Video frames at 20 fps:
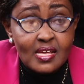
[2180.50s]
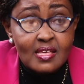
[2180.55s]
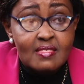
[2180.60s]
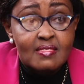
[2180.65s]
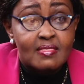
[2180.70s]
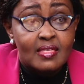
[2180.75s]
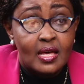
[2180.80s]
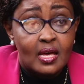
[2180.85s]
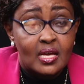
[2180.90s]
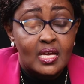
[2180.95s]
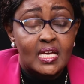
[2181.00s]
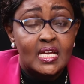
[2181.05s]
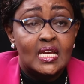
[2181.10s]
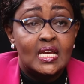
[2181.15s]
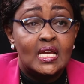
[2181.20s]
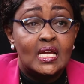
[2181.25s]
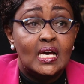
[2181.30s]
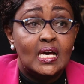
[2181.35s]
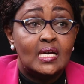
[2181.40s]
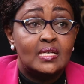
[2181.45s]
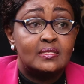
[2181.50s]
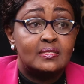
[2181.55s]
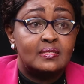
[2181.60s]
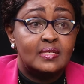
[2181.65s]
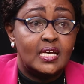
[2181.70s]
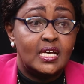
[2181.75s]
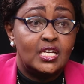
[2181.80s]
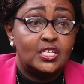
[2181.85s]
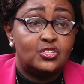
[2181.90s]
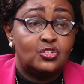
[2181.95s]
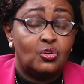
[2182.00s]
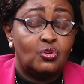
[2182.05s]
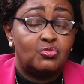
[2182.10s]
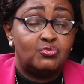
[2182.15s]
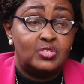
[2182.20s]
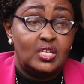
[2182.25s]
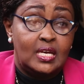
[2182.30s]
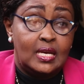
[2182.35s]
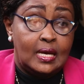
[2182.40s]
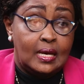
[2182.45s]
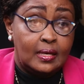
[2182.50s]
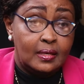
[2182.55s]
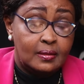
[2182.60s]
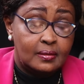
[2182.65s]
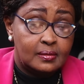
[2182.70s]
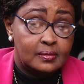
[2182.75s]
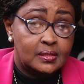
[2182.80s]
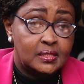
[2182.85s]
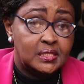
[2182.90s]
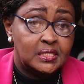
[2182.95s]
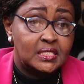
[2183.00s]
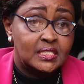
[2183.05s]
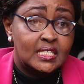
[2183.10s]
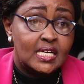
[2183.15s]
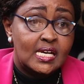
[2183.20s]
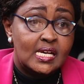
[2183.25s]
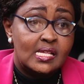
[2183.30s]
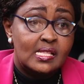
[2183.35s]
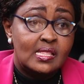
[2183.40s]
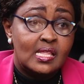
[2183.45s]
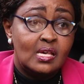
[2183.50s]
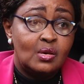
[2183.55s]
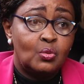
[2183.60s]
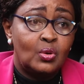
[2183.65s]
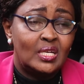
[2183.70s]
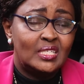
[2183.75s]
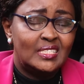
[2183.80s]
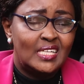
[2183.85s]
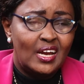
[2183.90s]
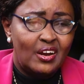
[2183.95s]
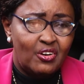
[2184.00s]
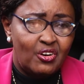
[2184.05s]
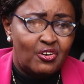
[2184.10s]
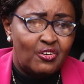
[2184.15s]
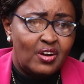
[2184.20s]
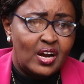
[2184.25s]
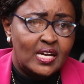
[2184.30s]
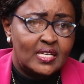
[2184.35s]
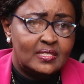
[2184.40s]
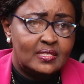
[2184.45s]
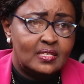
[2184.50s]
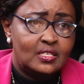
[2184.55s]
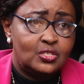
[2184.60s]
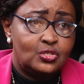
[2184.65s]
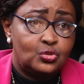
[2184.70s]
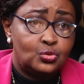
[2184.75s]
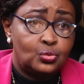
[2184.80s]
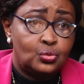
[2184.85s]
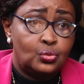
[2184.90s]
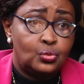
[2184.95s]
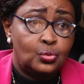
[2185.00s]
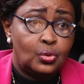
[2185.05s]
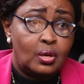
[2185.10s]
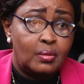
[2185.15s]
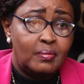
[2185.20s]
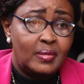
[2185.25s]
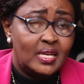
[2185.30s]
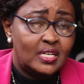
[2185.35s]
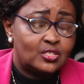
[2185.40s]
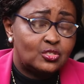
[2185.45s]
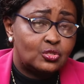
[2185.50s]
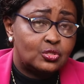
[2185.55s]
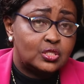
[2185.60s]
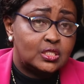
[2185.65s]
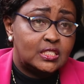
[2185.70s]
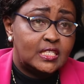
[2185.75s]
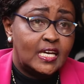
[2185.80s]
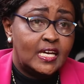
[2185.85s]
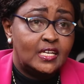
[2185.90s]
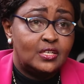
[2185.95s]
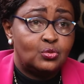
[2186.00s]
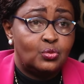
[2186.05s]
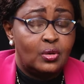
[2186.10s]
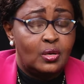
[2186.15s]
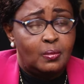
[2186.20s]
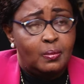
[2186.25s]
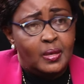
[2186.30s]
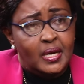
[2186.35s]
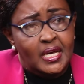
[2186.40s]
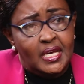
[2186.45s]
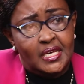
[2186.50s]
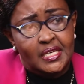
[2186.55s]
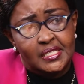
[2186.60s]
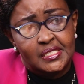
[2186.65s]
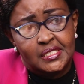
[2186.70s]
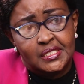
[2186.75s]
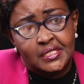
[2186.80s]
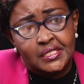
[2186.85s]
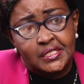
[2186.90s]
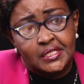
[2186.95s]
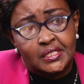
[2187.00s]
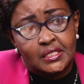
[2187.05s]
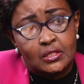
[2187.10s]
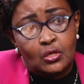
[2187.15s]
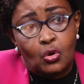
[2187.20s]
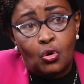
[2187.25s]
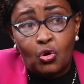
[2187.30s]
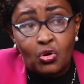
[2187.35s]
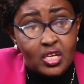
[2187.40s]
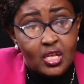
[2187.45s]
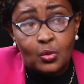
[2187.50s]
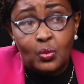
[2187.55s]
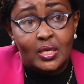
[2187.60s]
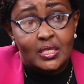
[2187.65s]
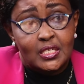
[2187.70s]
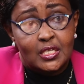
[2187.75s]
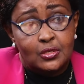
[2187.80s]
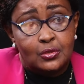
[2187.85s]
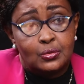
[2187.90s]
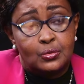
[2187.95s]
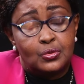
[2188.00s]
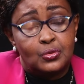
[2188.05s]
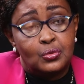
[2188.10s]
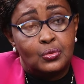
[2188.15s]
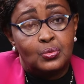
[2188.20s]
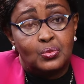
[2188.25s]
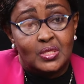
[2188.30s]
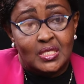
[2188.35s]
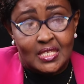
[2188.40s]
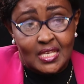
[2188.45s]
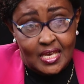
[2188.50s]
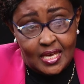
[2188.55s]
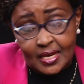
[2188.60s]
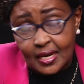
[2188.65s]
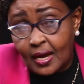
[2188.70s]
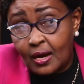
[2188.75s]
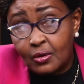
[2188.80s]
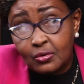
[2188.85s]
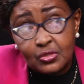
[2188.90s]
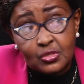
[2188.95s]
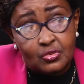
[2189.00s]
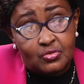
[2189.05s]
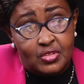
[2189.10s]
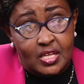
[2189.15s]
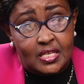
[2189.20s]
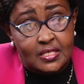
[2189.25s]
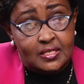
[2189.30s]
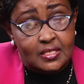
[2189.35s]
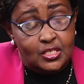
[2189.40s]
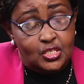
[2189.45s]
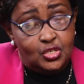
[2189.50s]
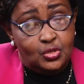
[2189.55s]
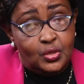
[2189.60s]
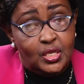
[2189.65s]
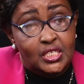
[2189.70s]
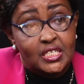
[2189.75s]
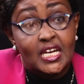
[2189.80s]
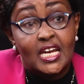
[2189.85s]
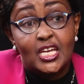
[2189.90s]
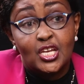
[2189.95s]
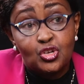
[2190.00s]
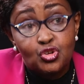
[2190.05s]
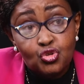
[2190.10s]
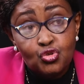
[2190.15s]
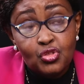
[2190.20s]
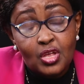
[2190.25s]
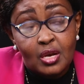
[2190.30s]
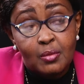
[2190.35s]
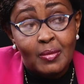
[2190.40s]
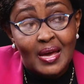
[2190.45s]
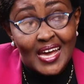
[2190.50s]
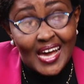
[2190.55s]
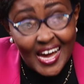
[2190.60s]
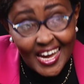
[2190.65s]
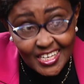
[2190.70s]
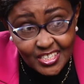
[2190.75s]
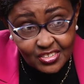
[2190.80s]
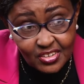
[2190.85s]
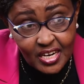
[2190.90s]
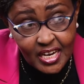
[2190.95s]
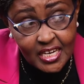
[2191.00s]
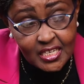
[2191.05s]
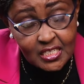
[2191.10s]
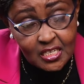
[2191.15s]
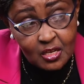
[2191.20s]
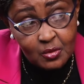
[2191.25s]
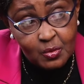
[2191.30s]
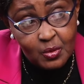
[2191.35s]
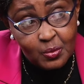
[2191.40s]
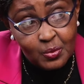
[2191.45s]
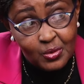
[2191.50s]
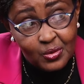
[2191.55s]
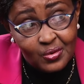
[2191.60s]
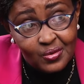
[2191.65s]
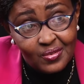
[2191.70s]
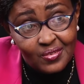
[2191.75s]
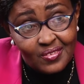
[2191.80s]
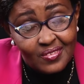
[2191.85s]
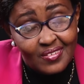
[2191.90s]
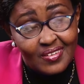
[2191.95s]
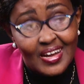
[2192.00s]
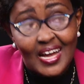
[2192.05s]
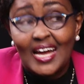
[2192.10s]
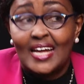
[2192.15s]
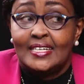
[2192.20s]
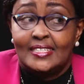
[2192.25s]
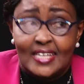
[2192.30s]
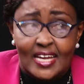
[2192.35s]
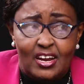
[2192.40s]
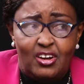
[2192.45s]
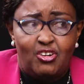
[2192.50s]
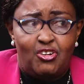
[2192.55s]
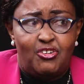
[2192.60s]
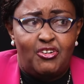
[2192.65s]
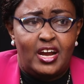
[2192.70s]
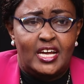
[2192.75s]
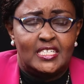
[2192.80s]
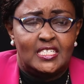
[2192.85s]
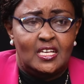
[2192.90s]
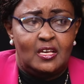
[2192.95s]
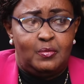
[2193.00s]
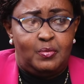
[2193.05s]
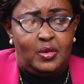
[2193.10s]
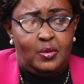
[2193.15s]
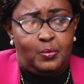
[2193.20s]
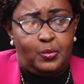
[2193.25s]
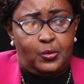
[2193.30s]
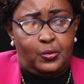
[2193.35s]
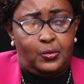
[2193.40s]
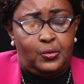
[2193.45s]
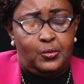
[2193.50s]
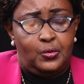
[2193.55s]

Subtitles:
They're in a state of denial. They were terrorized into a mental state whereby all they wanted to do was get out of that situation. Yeah. And you do that by isolating people and terrorizing people.